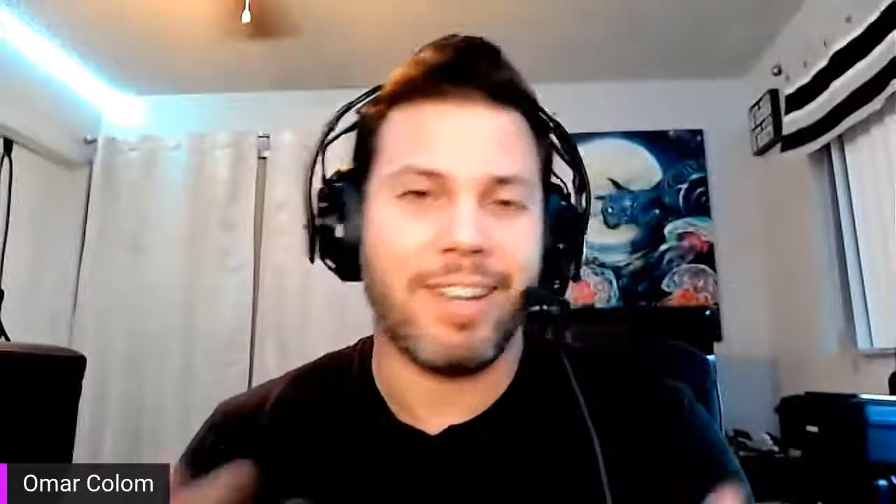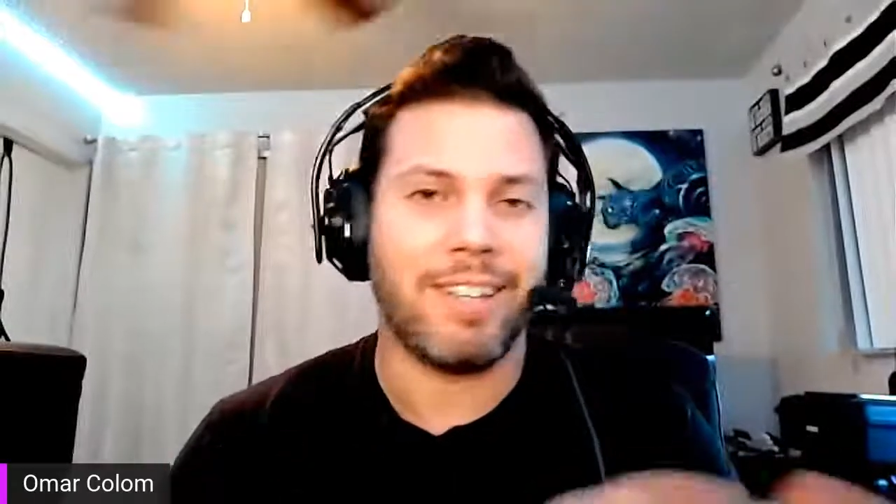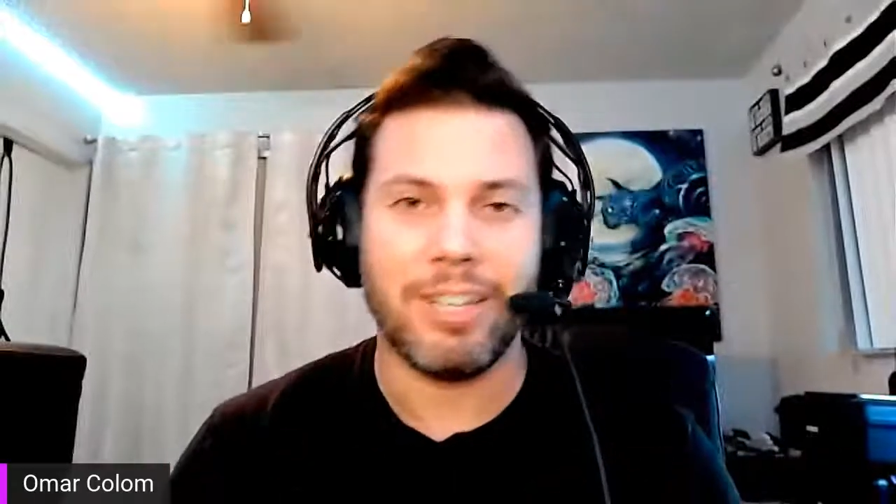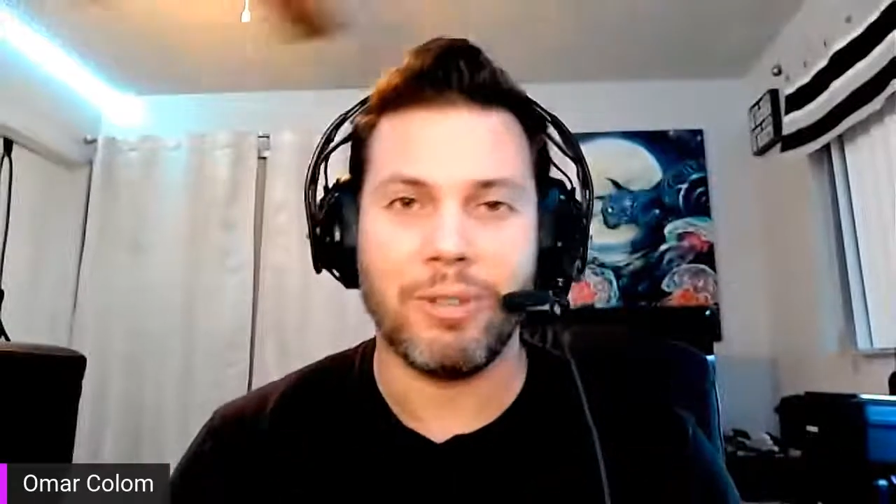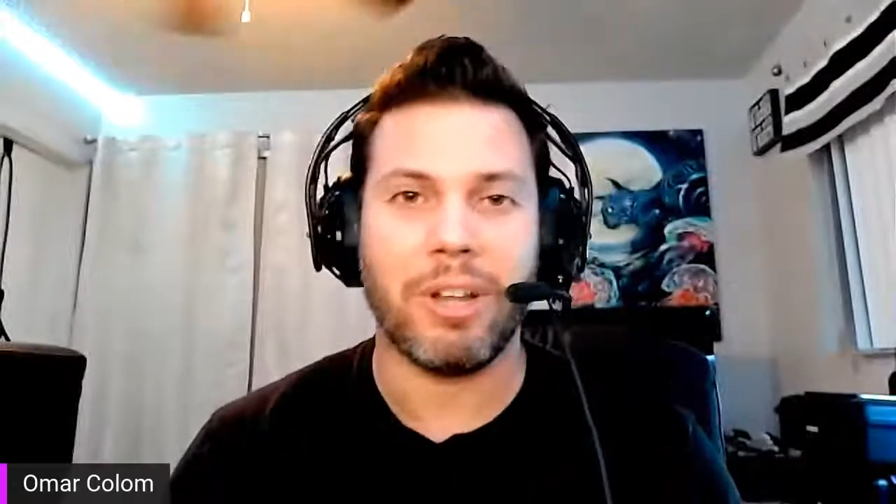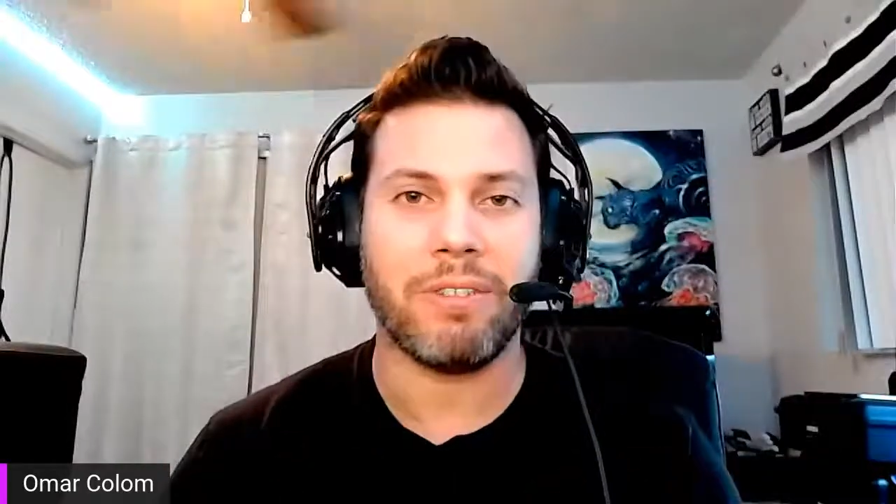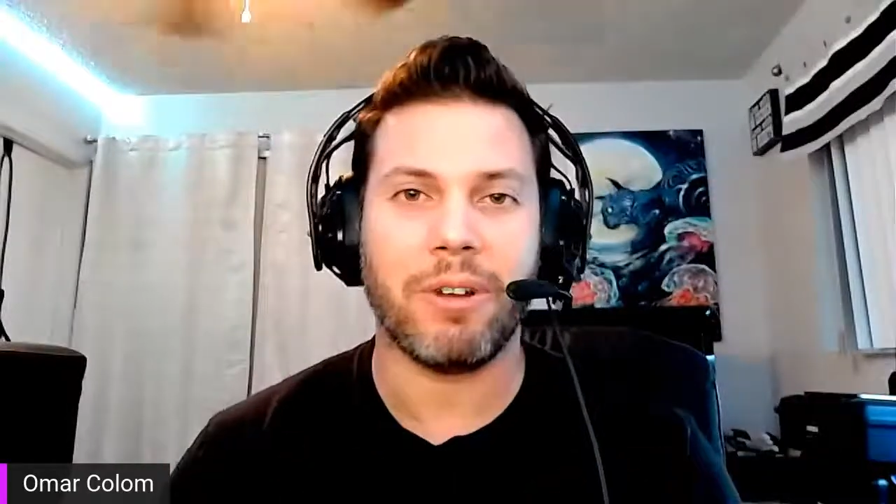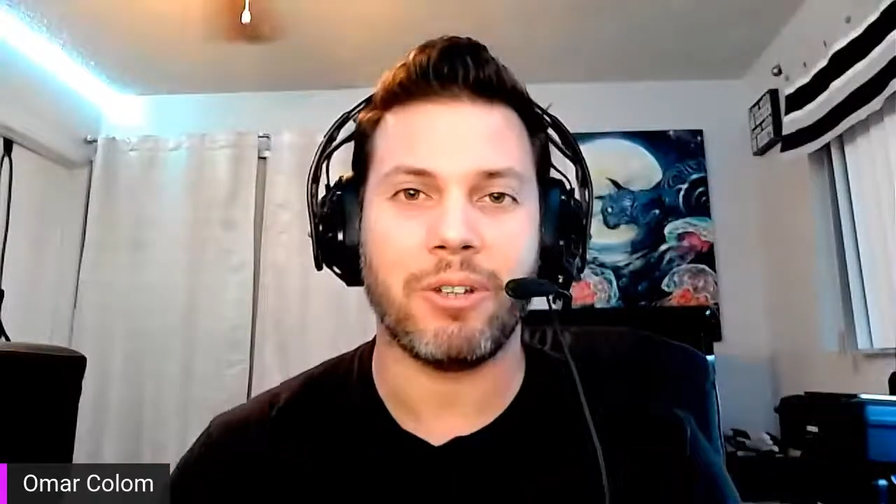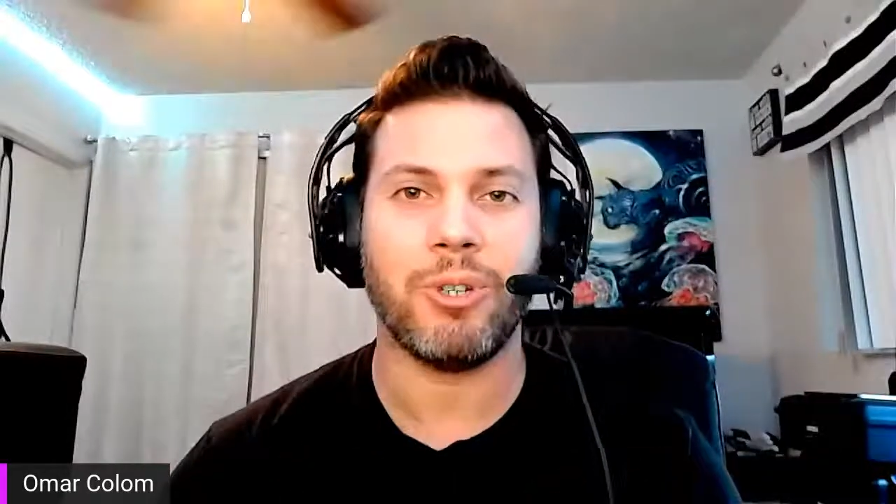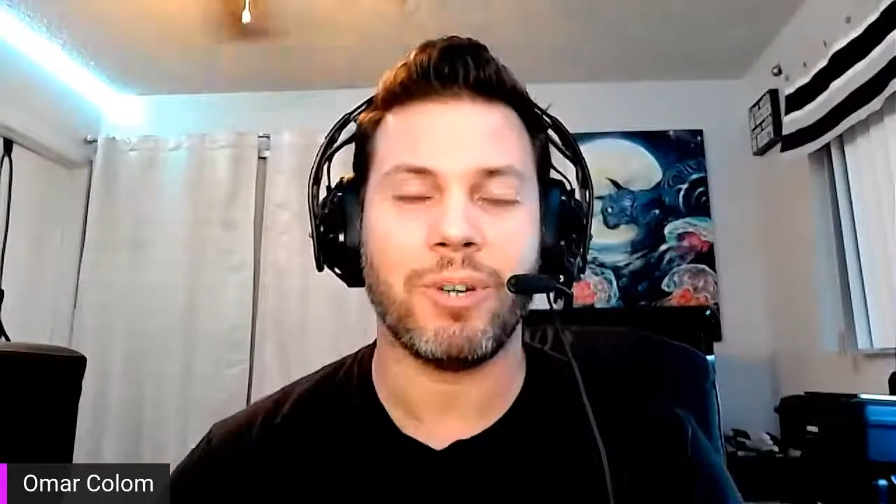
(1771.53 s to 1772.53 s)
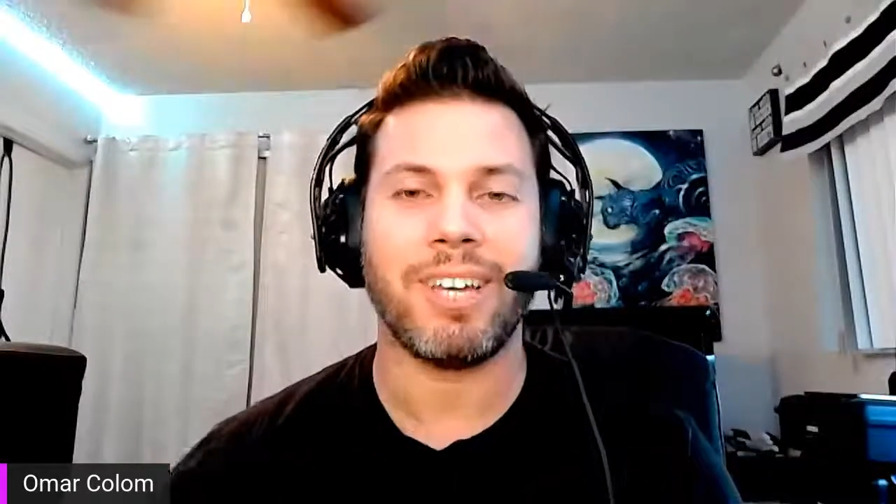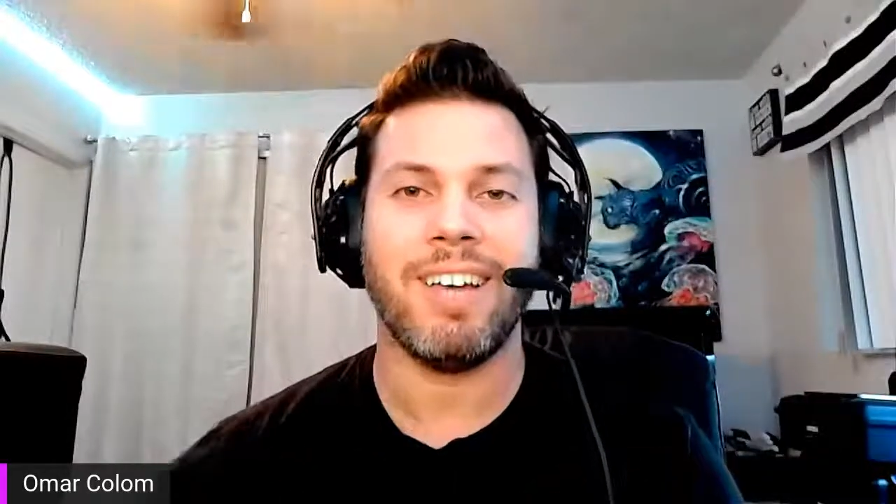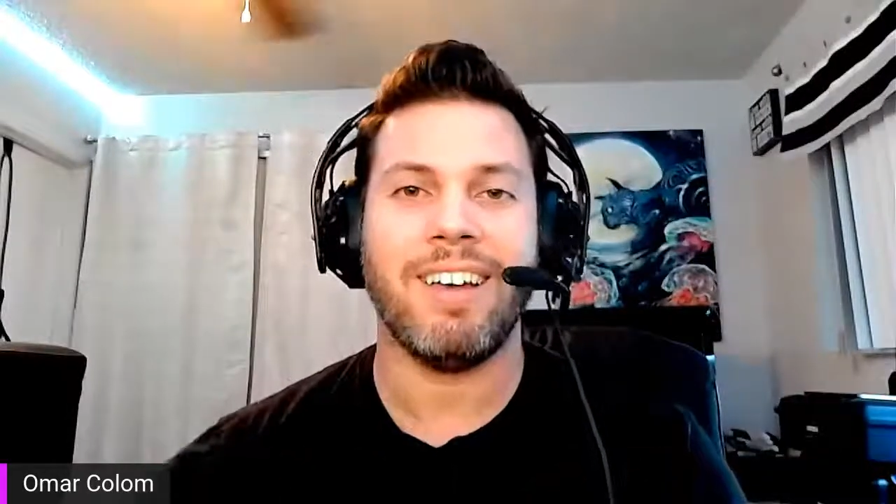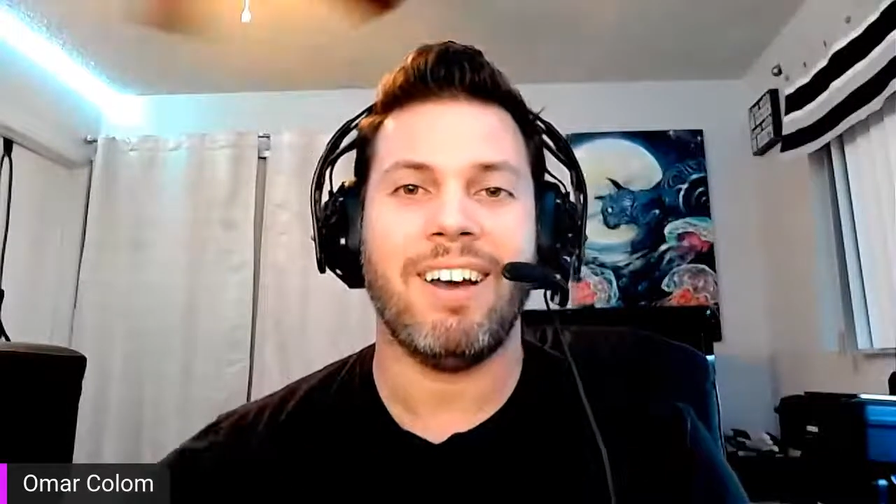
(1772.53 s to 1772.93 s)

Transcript: they knew I loved what I was doing.